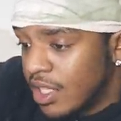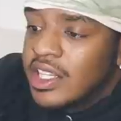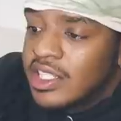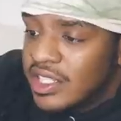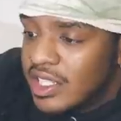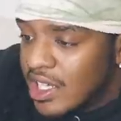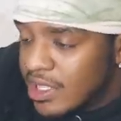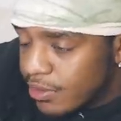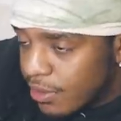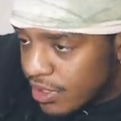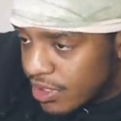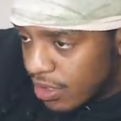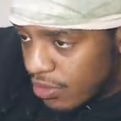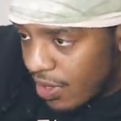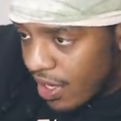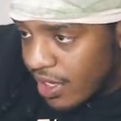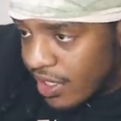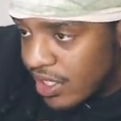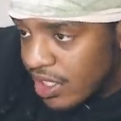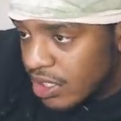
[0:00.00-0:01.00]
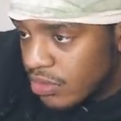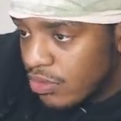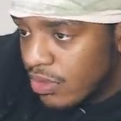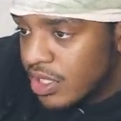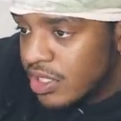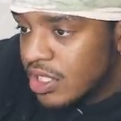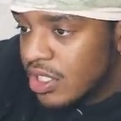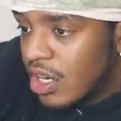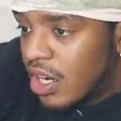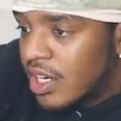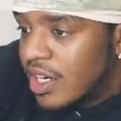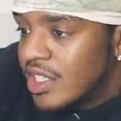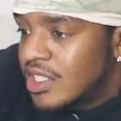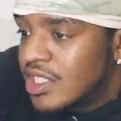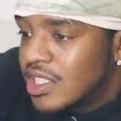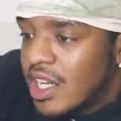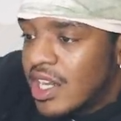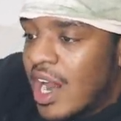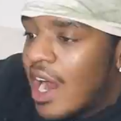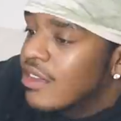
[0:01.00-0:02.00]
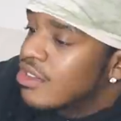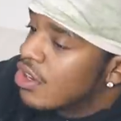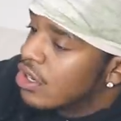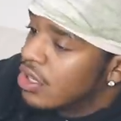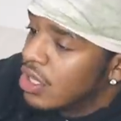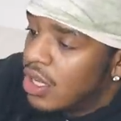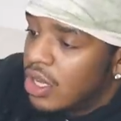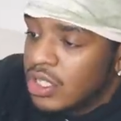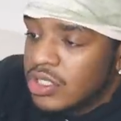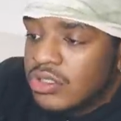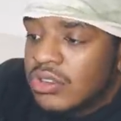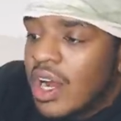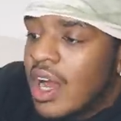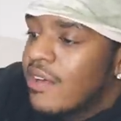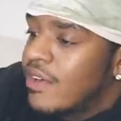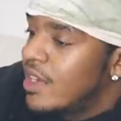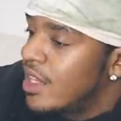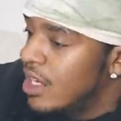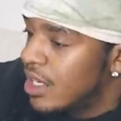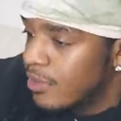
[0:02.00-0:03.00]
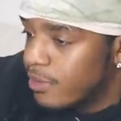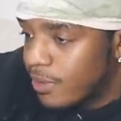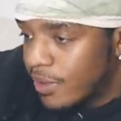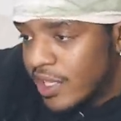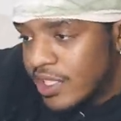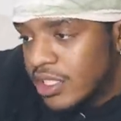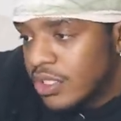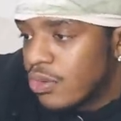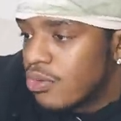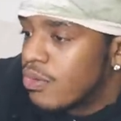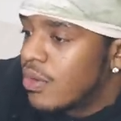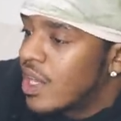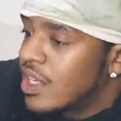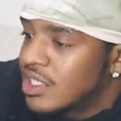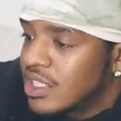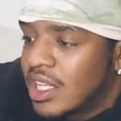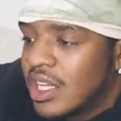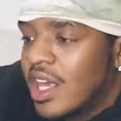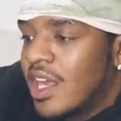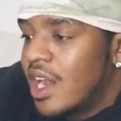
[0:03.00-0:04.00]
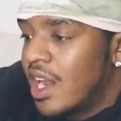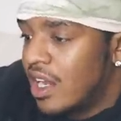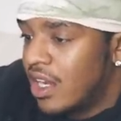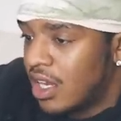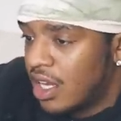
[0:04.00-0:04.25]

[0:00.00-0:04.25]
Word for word: This next person rated this one star. They said, after a long drive, I needed a place to rest late at